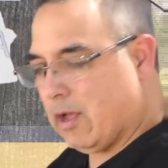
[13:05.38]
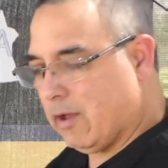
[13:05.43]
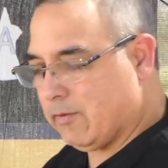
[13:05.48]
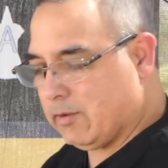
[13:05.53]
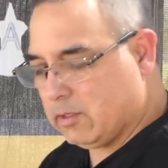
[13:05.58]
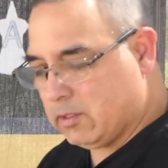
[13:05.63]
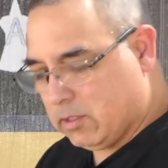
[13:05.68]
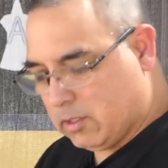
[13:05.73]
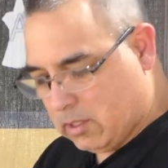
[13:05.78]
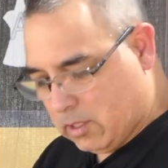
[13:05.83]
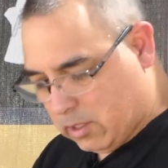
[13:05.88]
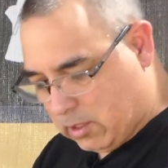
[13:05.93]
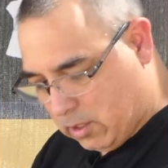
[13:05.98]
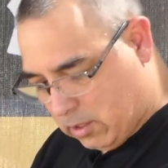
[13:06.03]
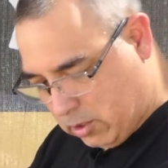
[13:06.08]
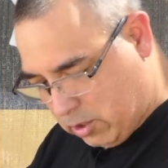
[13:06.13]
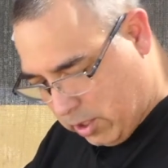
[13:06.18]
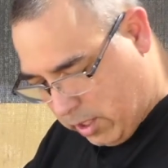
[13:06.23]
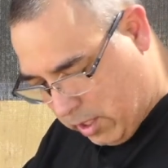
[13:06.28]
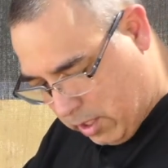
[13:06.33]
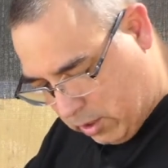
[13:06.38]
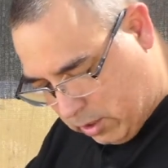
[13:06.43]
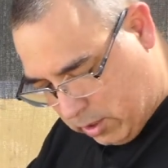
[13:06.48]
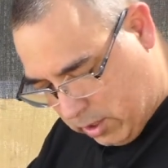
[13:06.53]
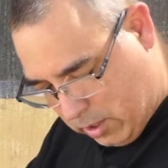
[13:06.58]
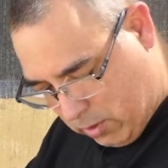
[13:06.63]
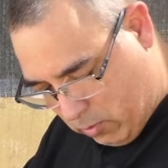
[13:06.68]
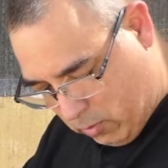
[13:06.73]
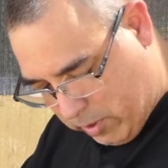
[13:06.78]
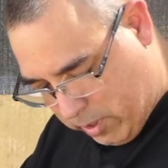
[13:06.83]
Obviously, that doesn't change.
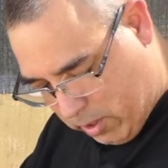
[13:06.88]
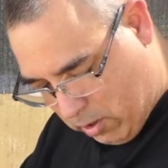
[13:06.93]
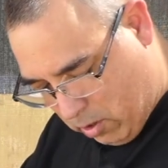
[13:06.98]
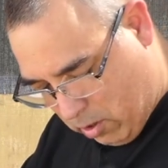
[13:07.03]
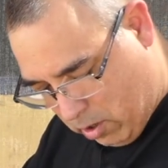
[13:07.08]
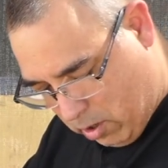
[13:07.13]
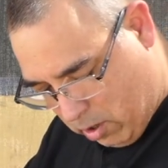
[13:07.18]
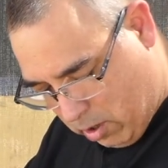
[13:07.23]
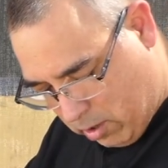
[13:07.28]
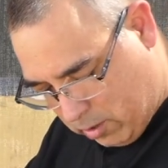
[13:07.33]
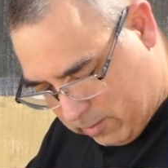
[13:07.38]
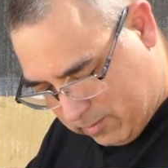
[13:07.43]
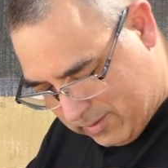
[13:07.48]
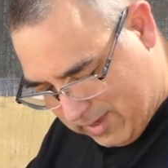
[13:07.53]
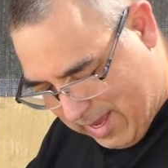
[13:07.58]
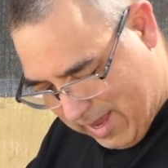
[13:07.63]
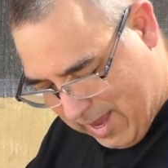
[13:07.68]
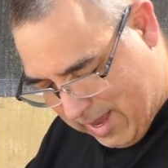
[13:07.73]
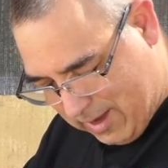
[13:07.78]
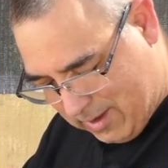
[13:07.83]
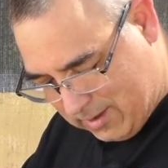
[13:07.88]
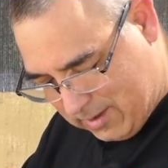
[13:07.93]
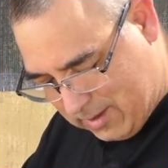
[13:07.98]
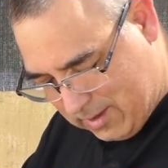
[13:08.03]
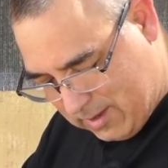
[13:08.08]
And we are, yeah.